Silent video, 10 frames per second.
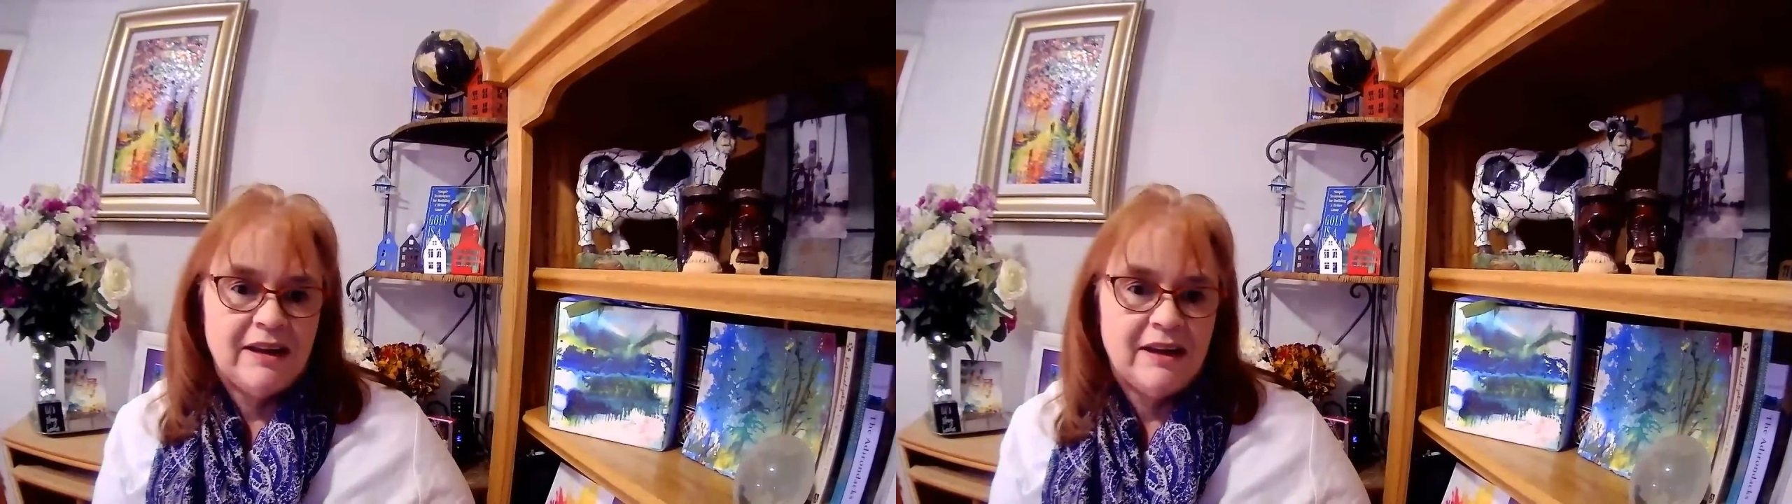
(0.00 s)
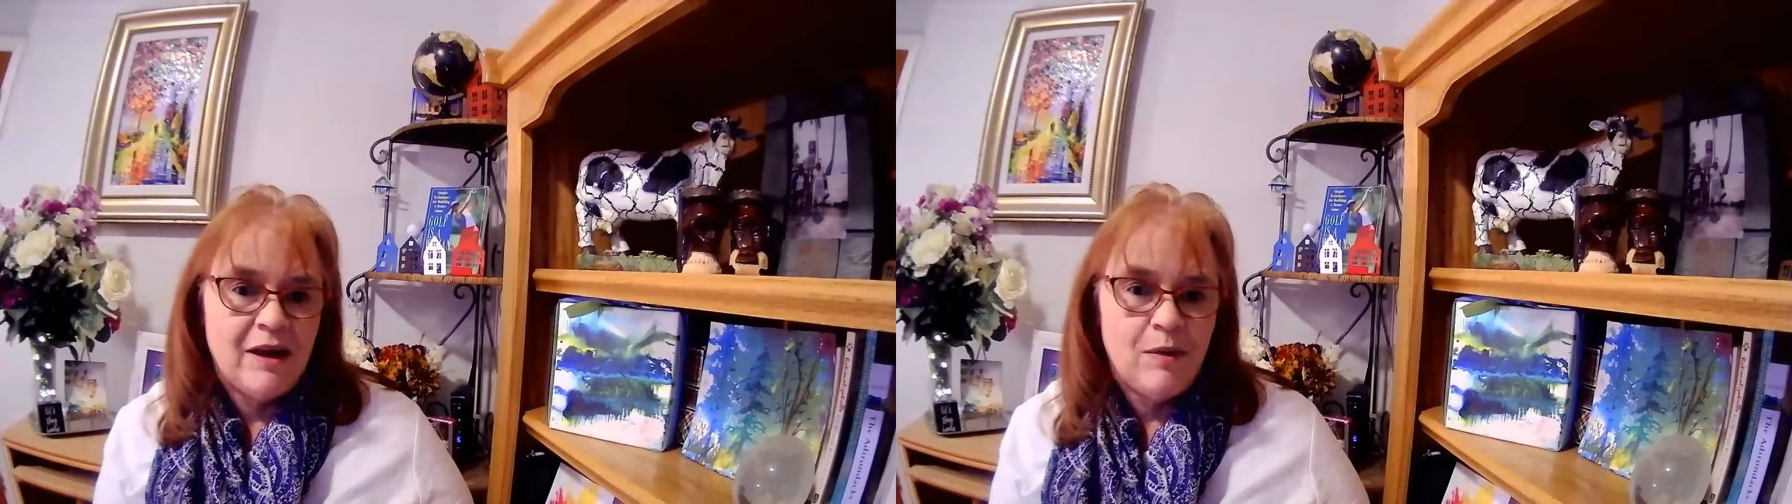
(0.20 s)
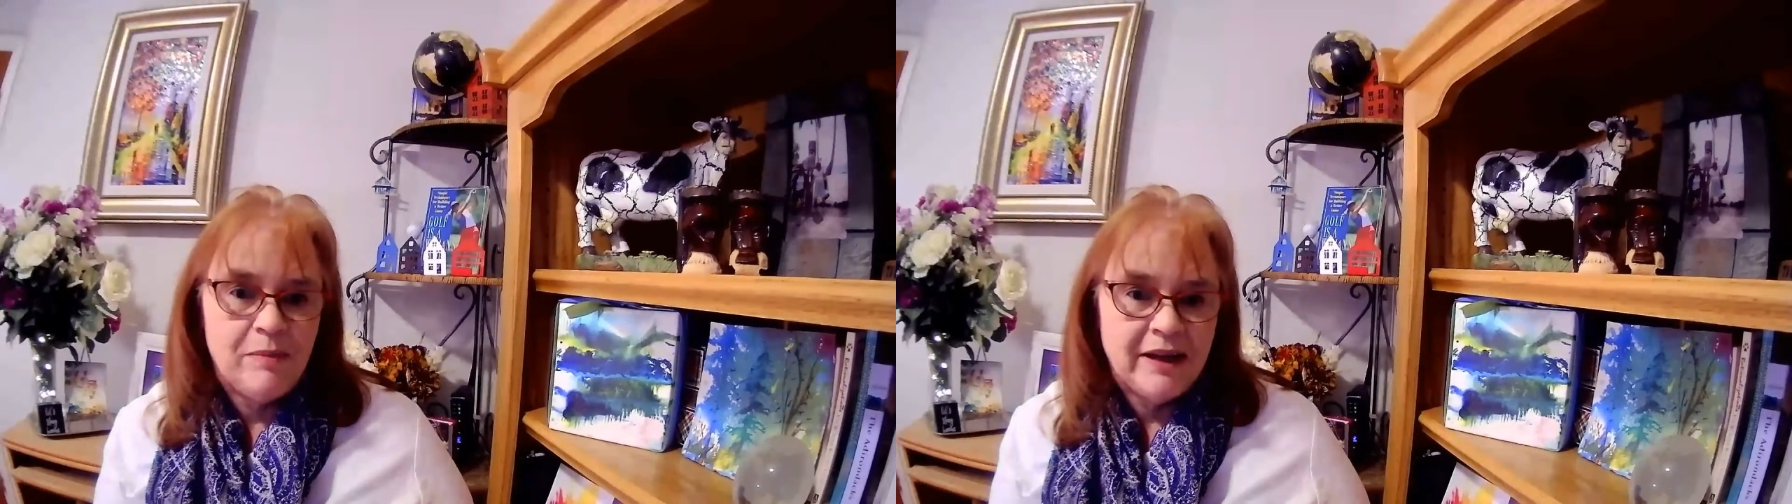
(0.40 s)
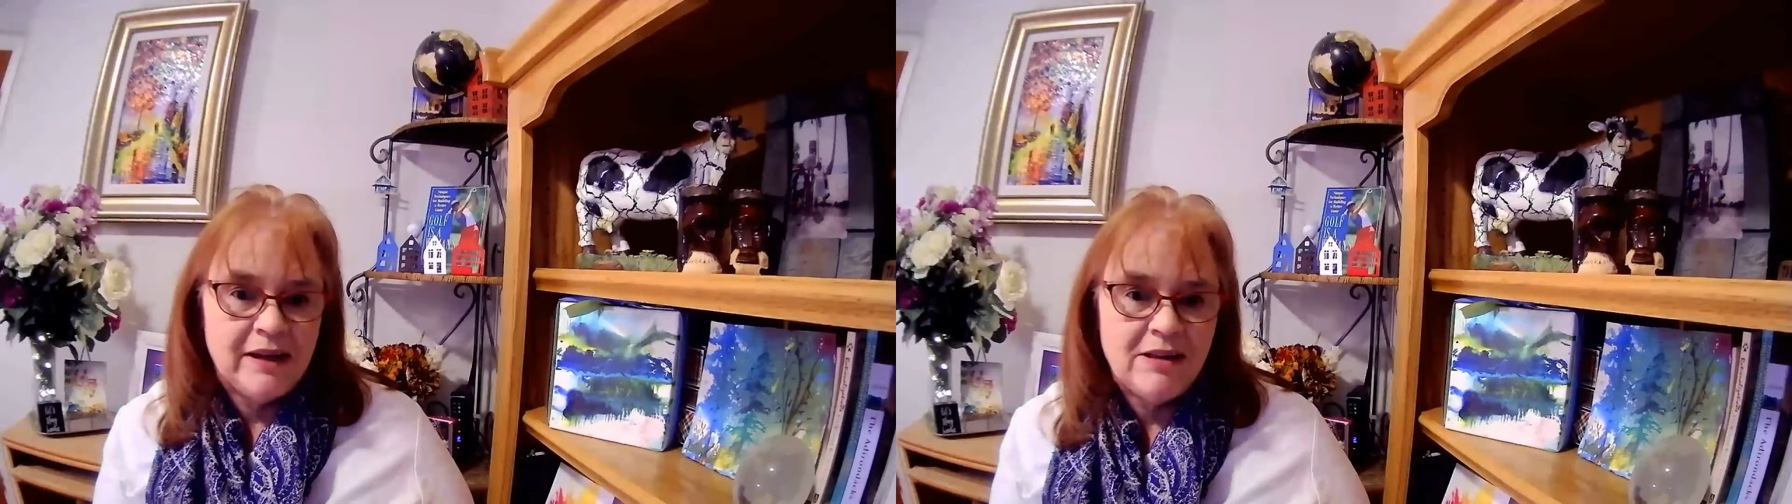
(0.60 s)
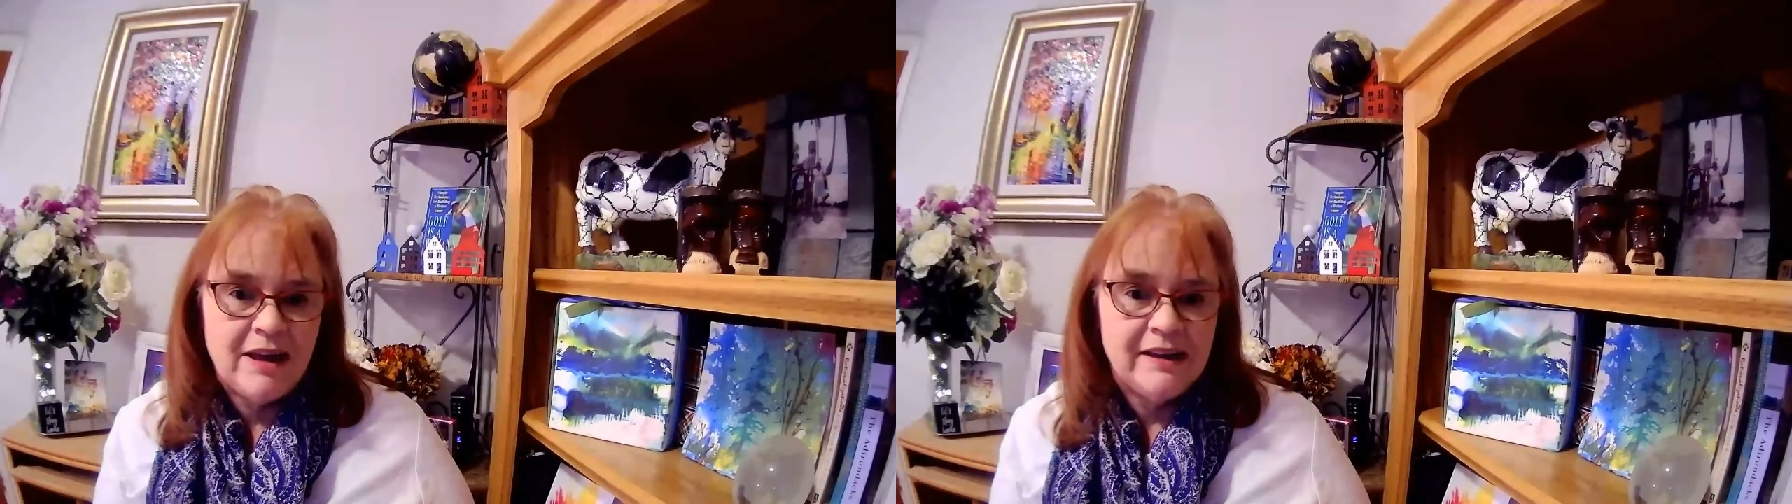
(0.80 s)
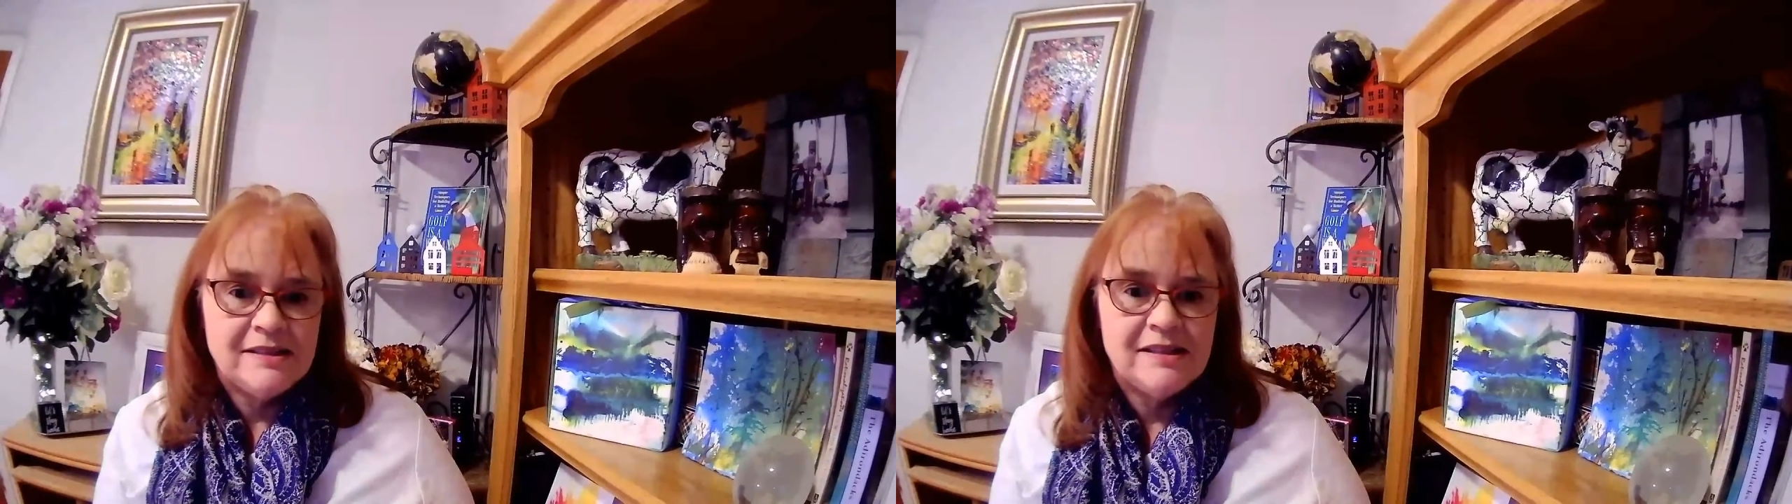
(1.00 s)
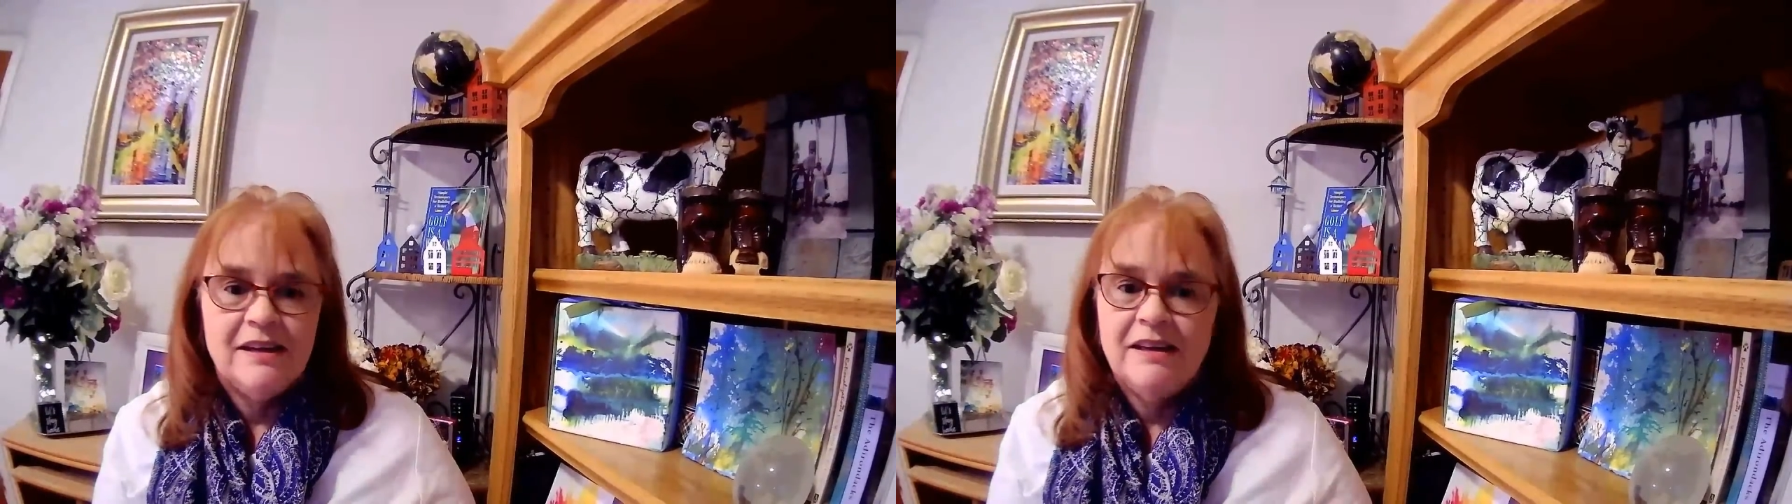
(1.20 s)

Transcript: could help my clients.